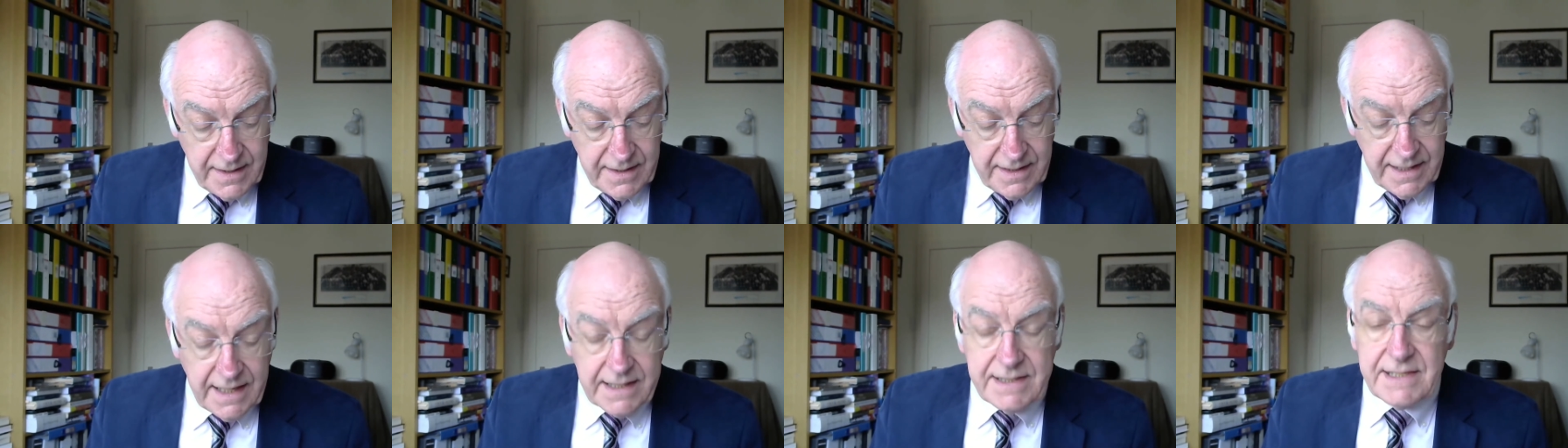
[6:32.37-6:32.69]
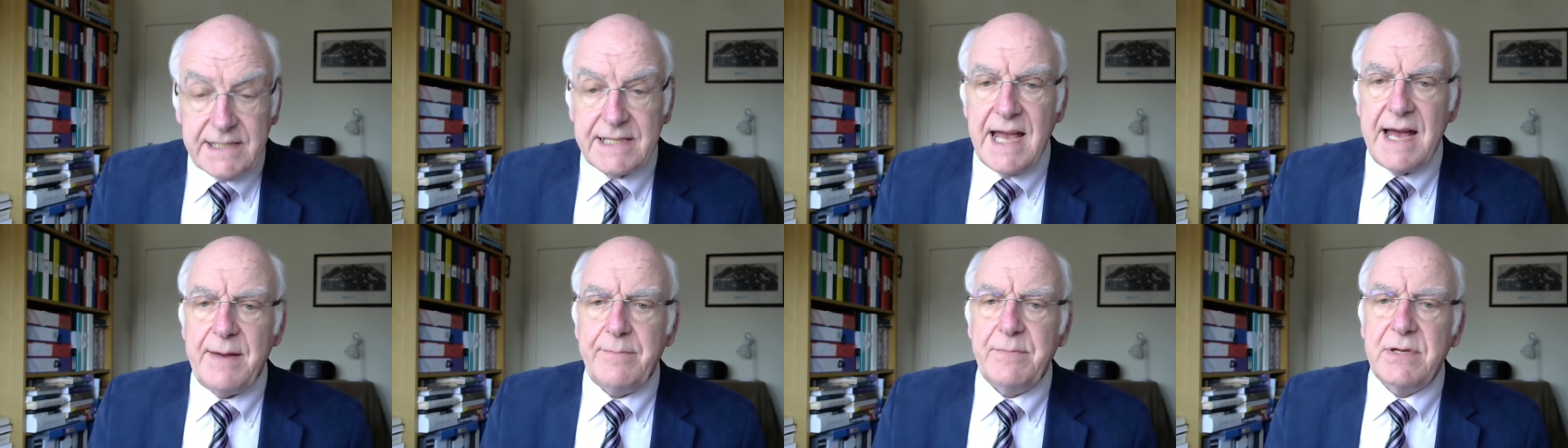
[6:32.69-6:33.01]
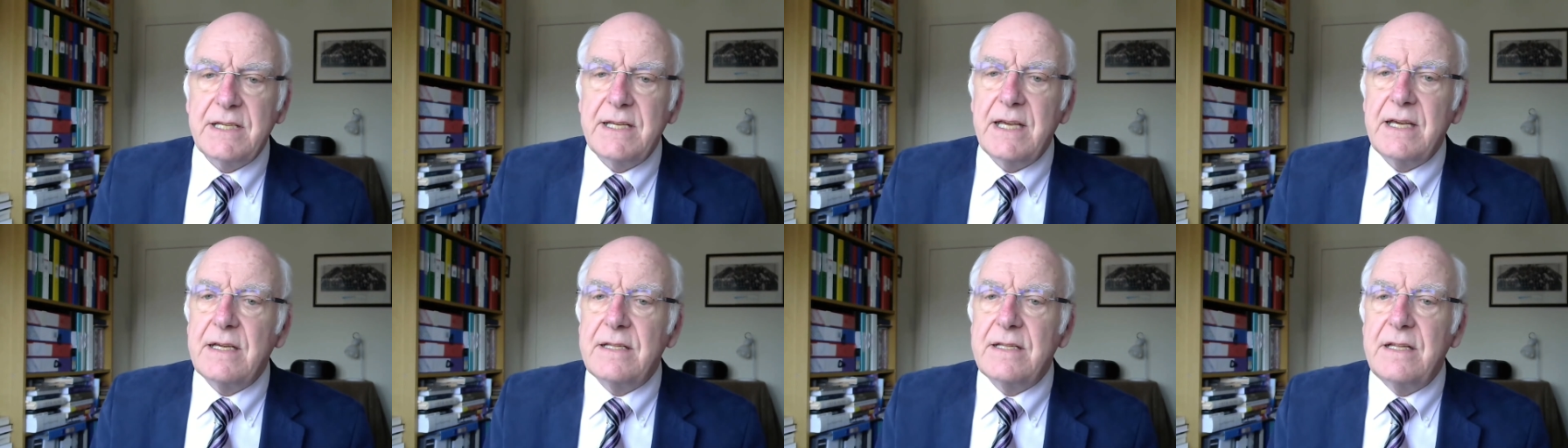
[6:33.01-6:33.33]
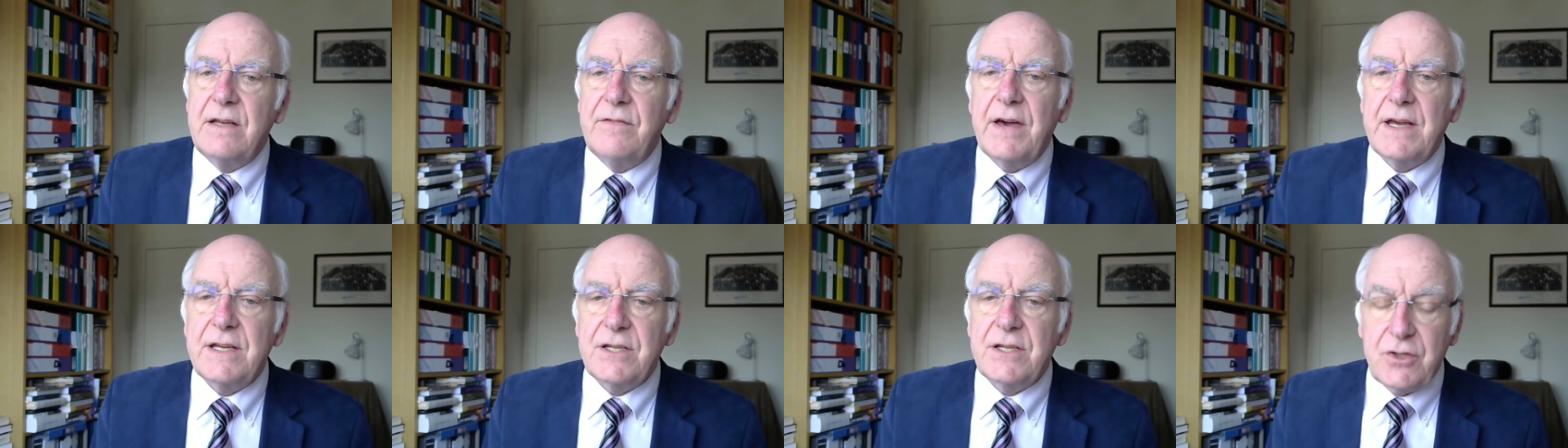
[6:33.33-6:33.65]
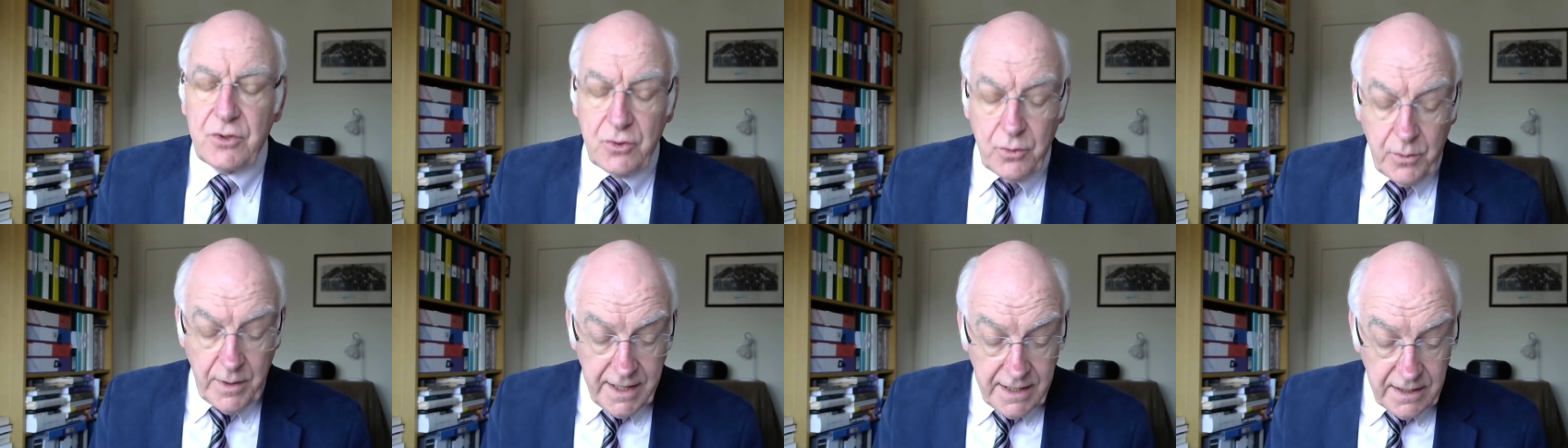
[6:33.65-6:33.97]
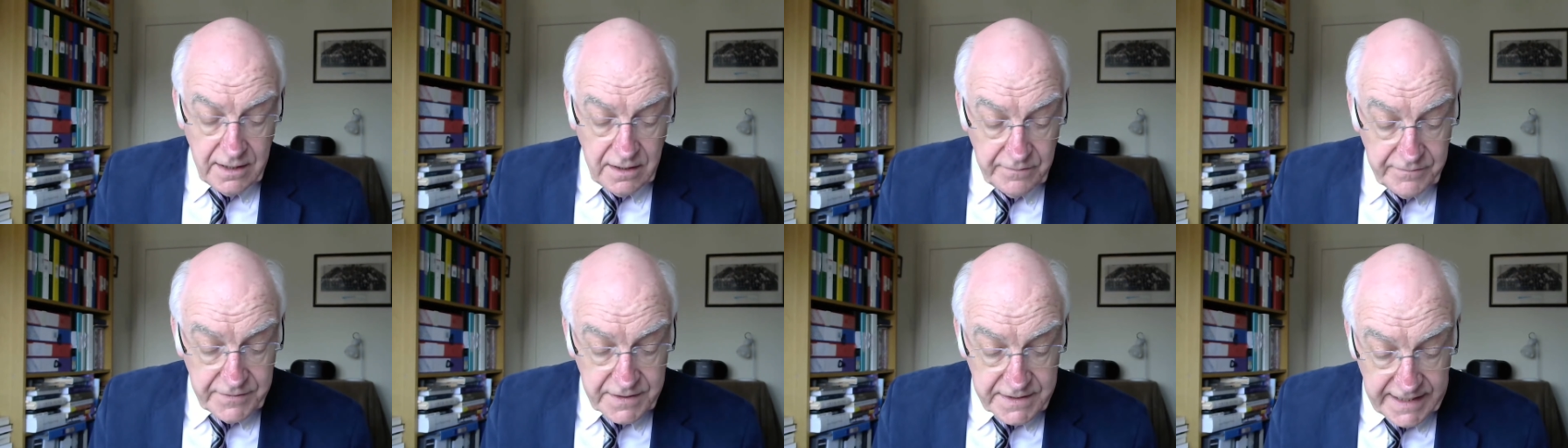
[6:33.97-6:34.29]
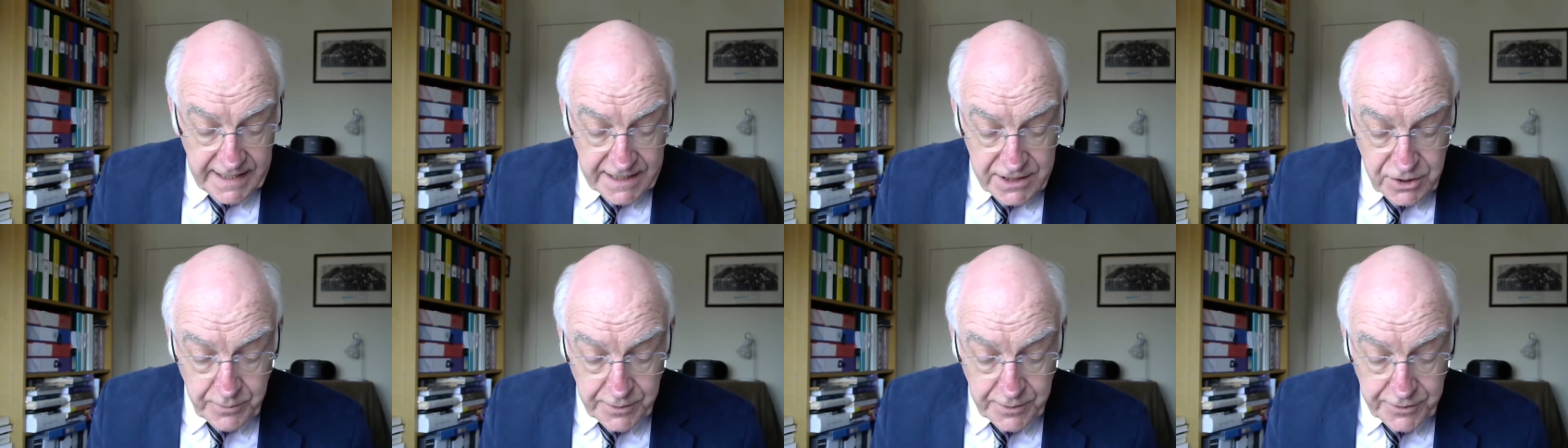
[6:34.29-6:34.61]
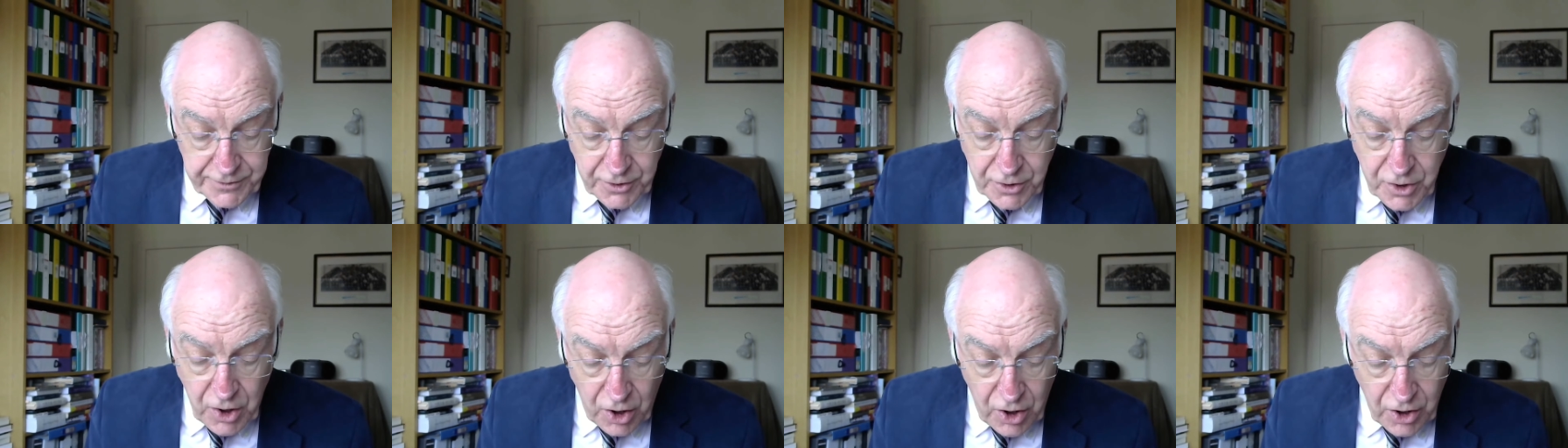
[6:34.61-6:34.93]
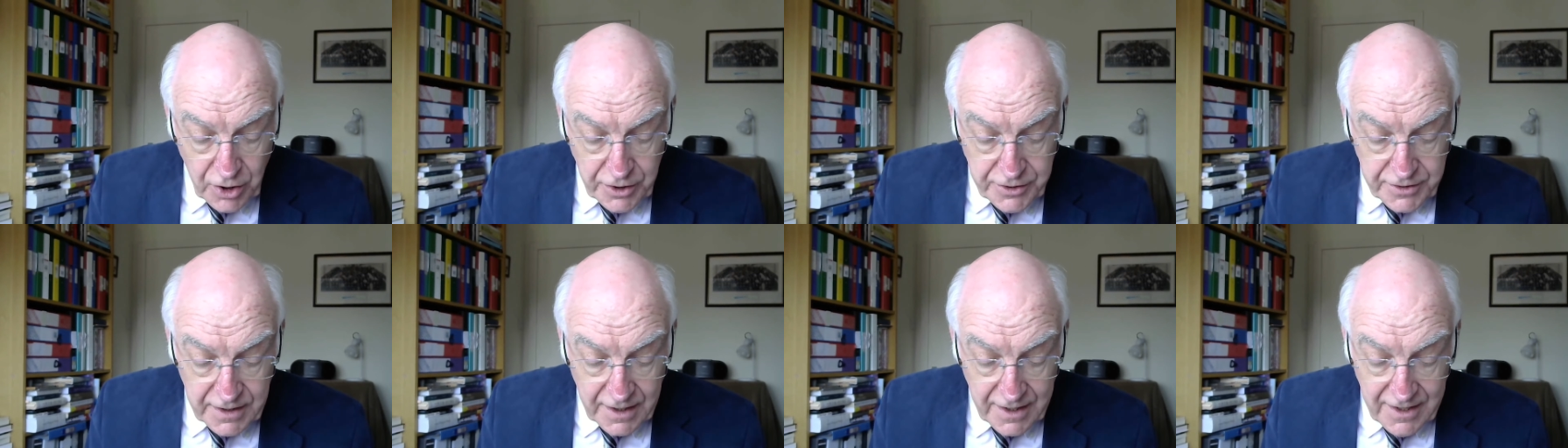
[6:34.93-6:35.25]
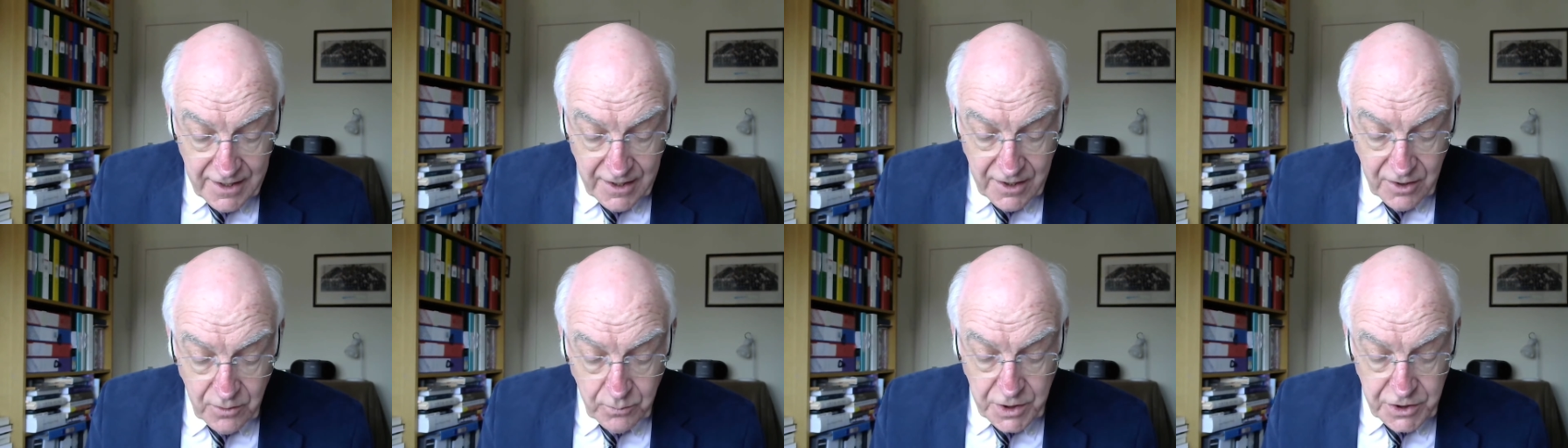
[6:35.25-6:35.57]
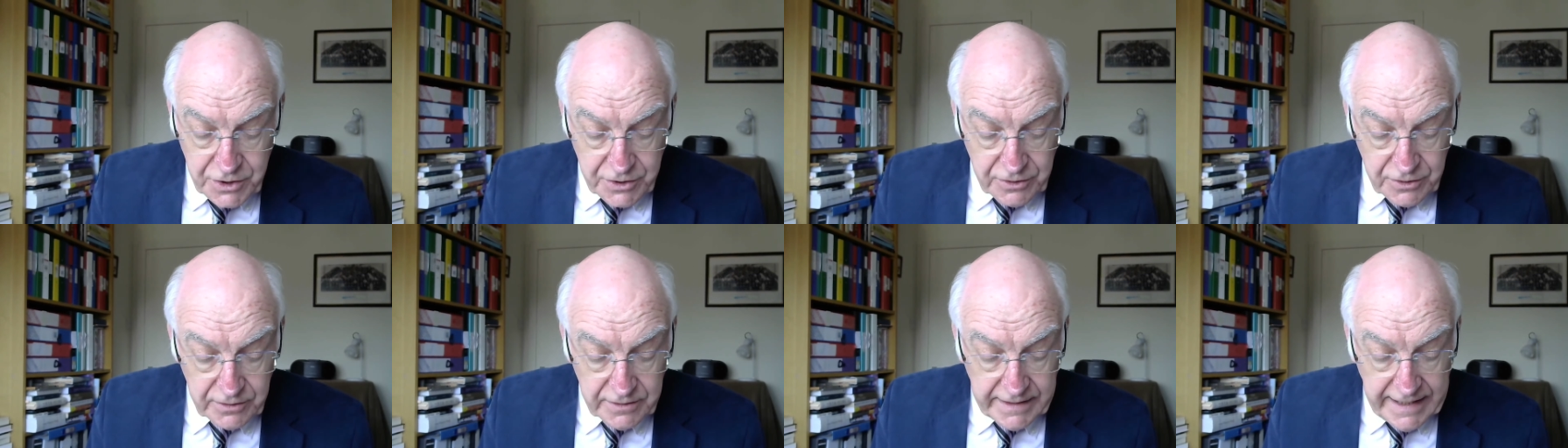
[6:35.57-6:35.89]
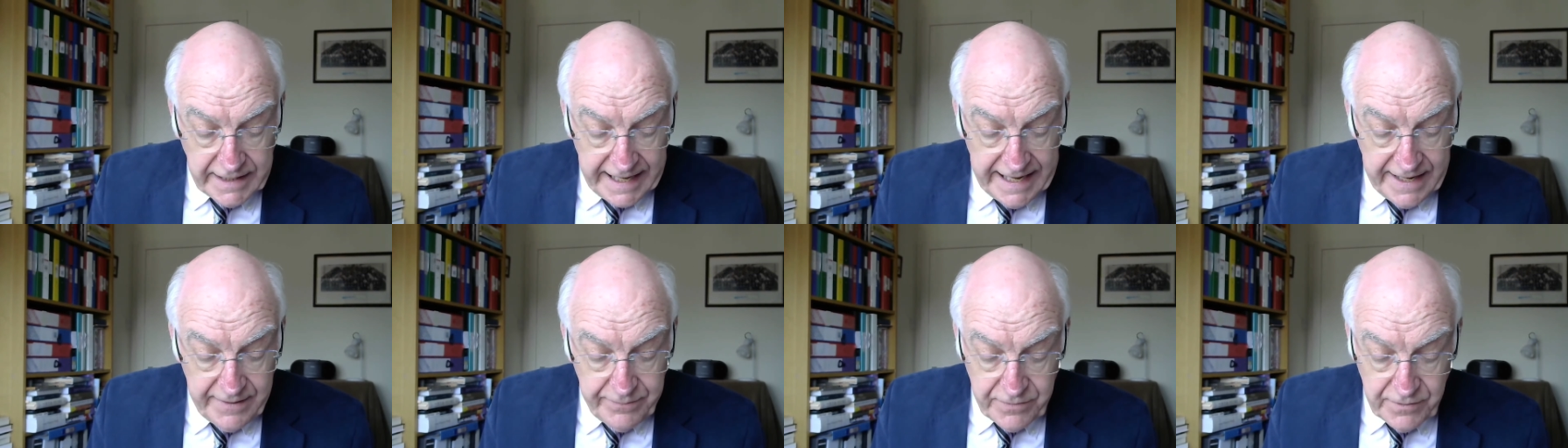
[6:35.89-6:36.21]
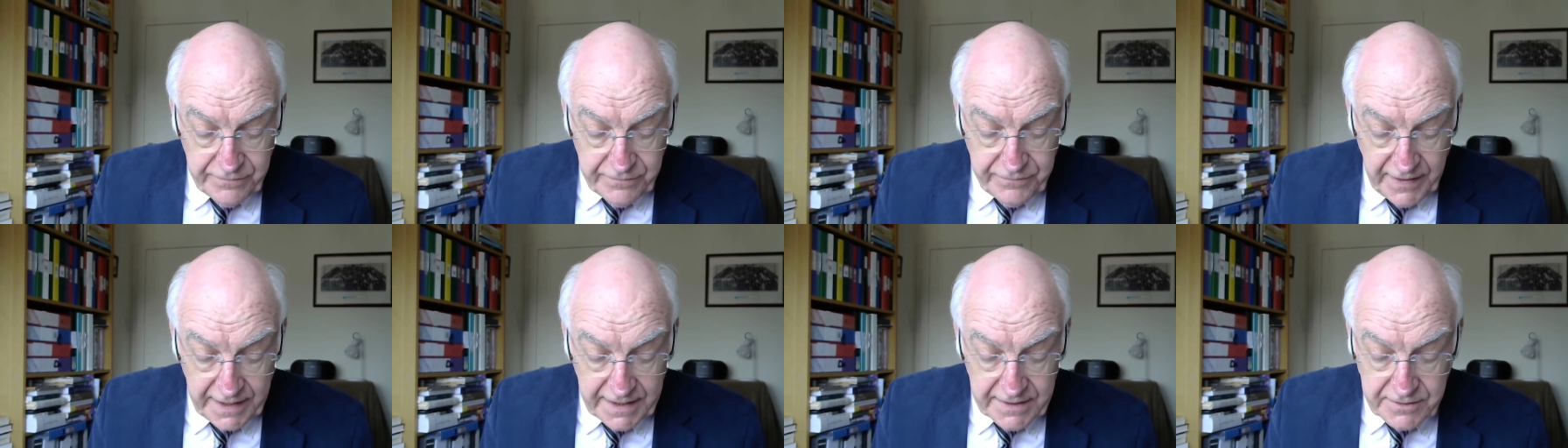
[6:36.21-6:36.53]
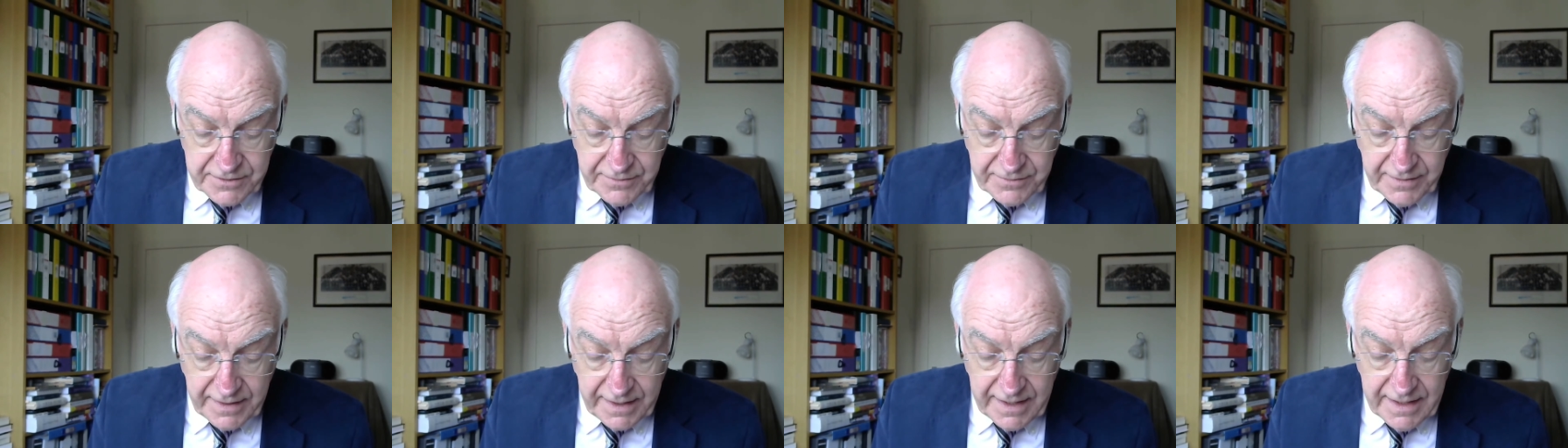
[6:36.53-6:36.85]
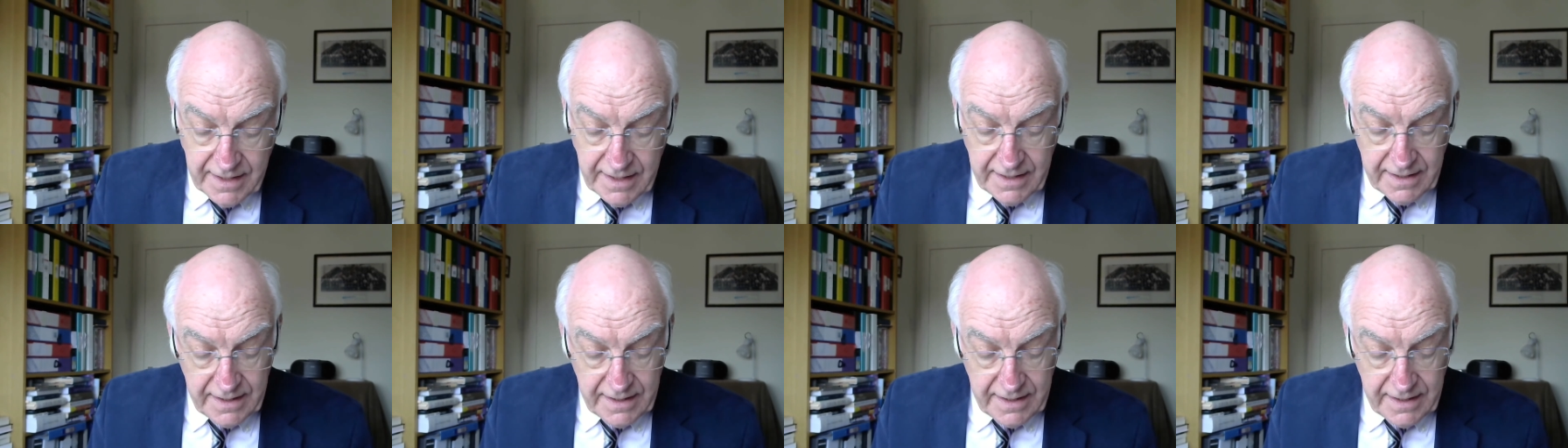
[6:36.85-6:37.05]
And Psalm 60, verse 12 says, With God we shall gain the victory,